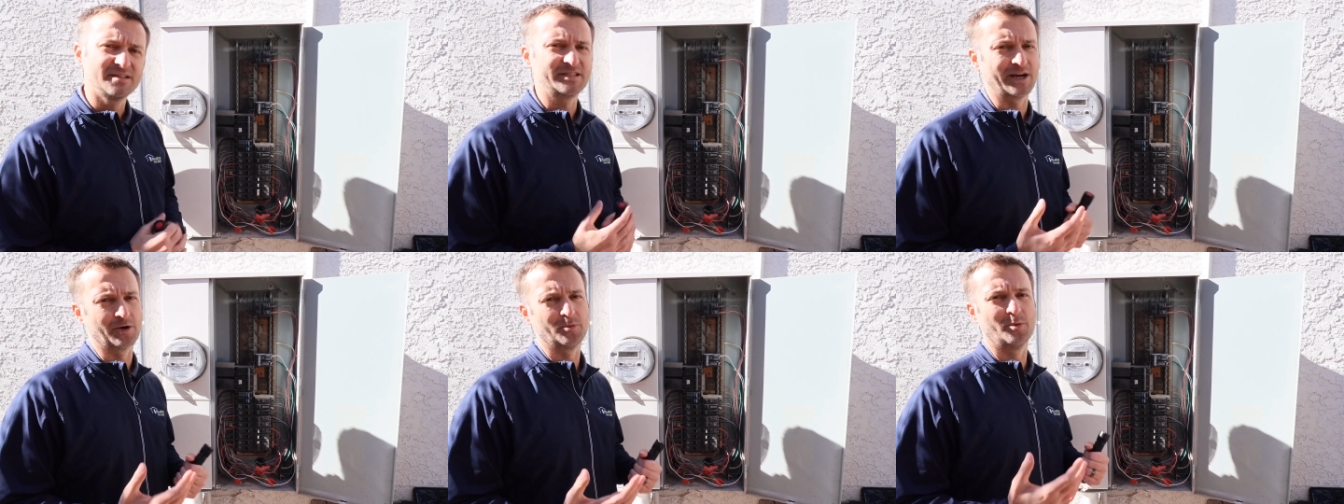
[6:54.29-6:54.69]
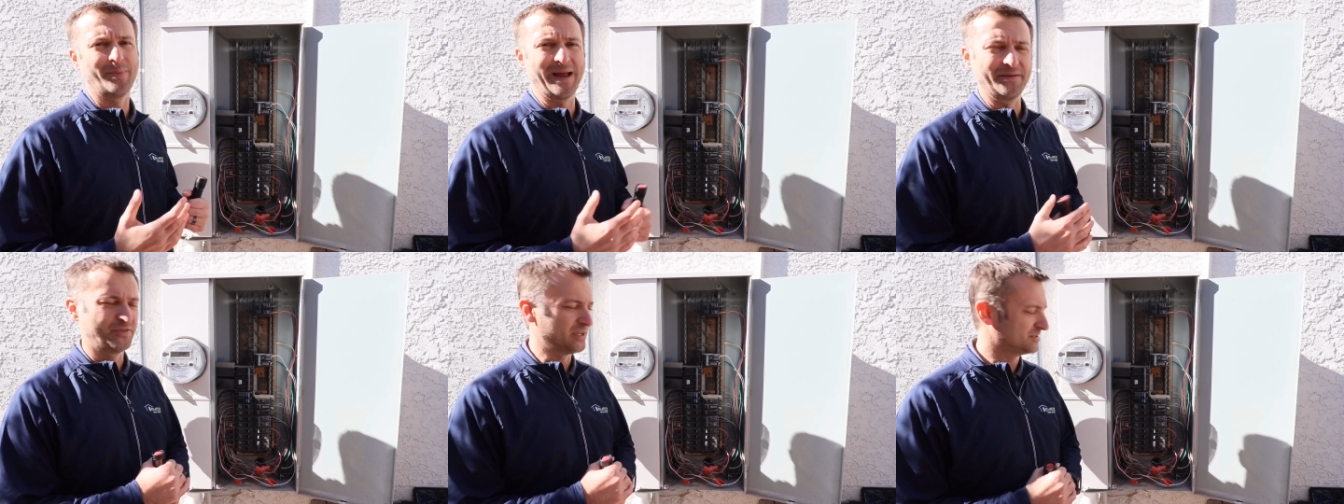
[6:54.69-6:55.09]
terrible
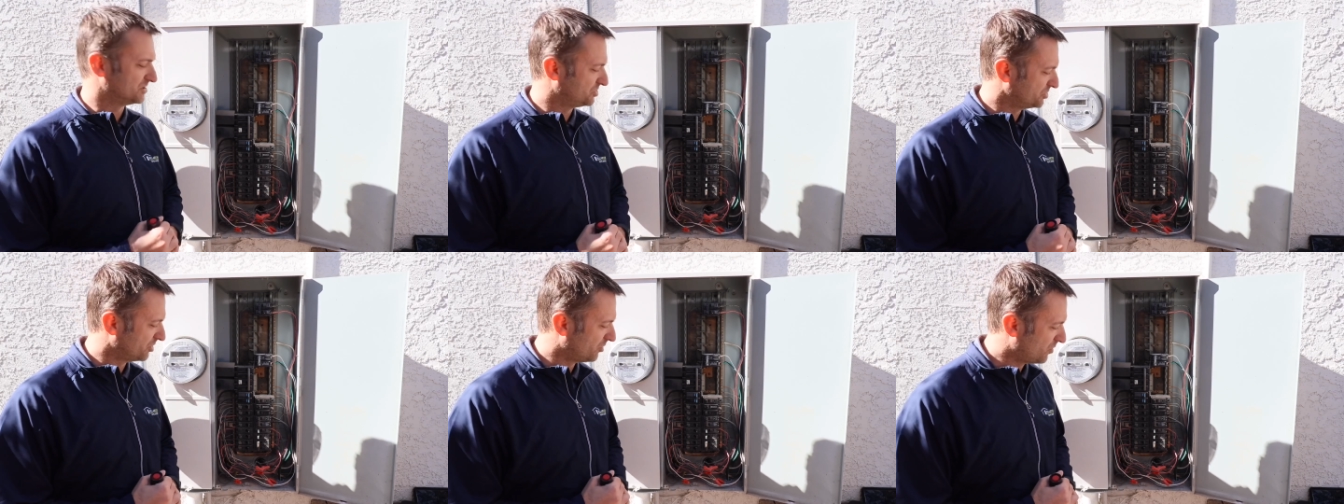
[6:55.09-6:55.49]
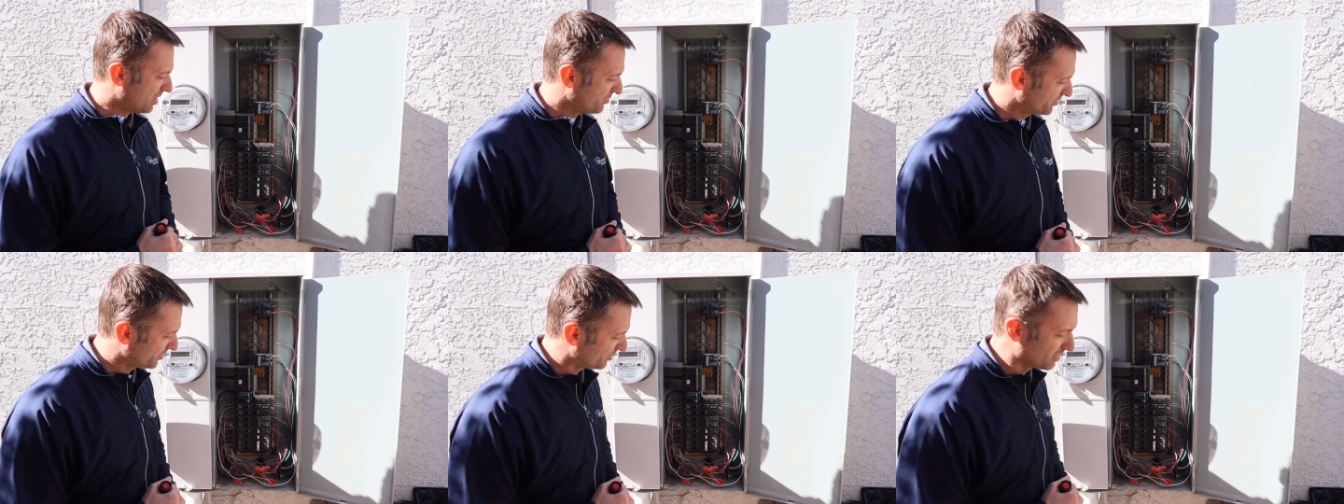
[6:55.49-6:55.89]
bad things that you don't
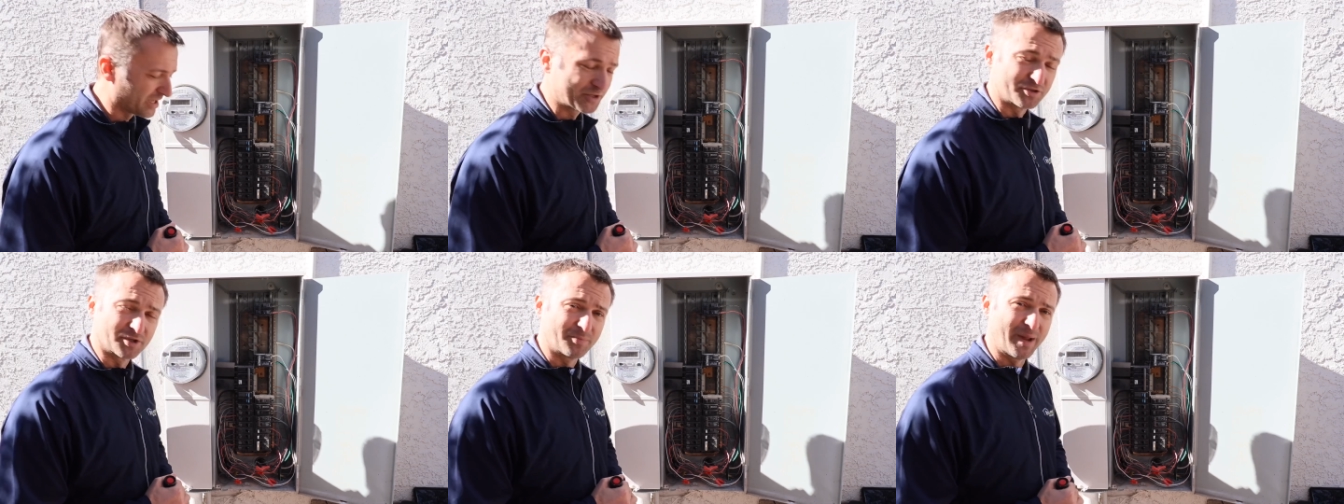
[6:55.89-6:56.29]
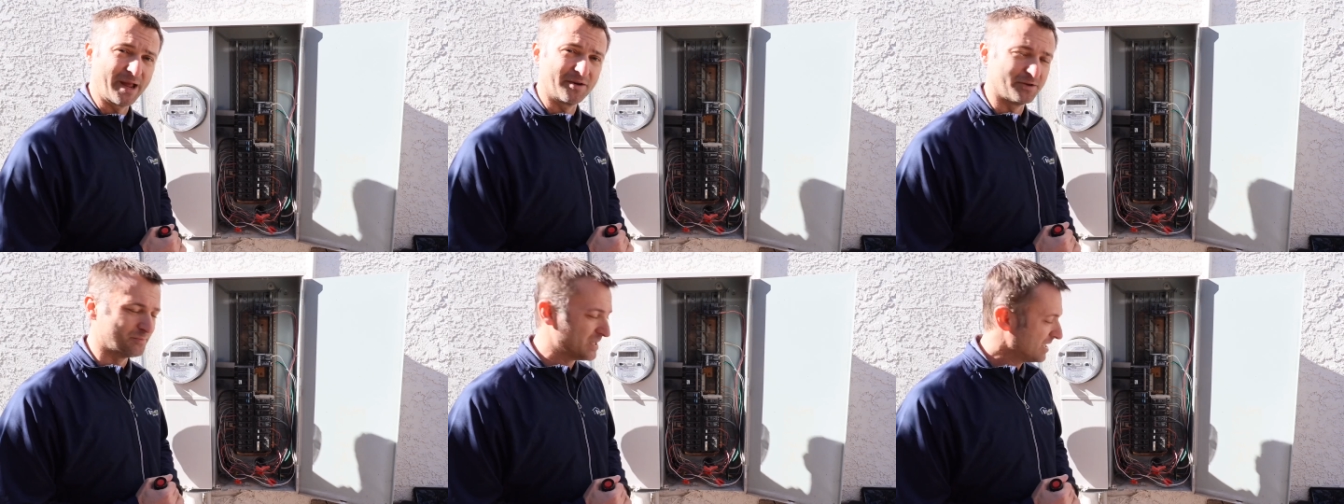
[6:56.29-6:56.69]
want with your electric
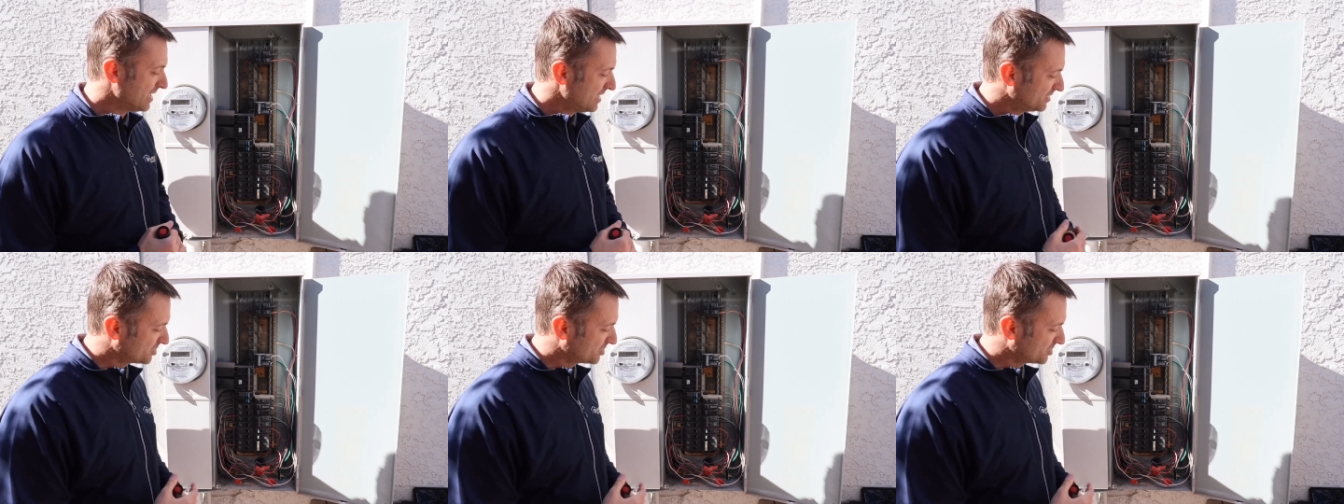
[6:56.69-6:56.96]
panel.